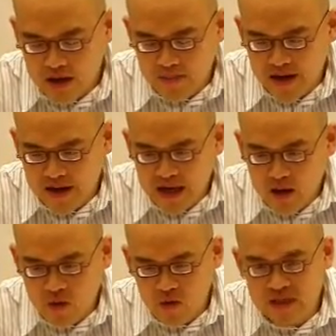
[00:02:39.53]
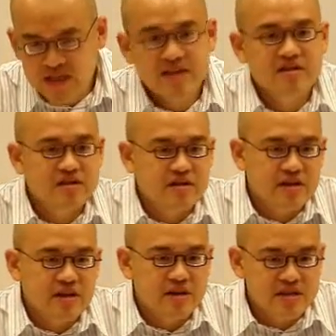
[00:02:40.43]
by the outgoing
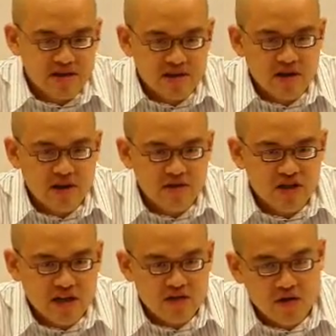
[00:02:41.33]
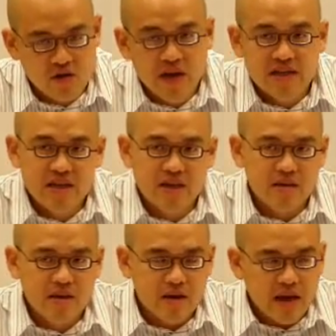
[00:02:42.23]
Secretary General, where he said,
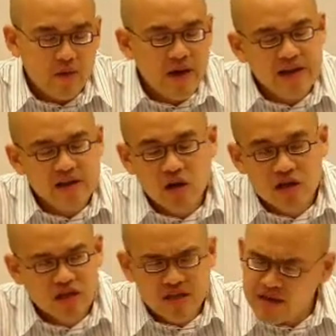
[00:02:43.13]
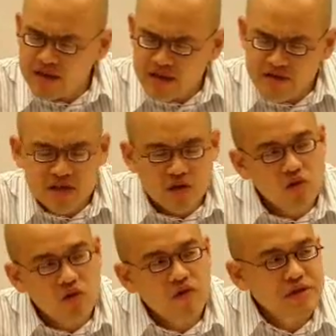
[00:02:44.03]
we acknowledge that there is a
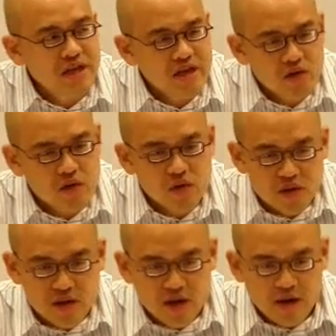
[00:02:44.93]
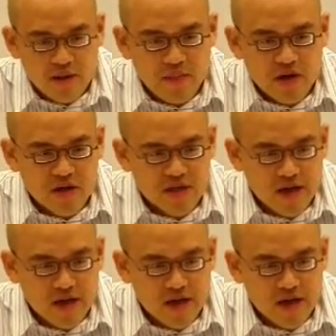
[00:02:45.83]
role for CSOs, because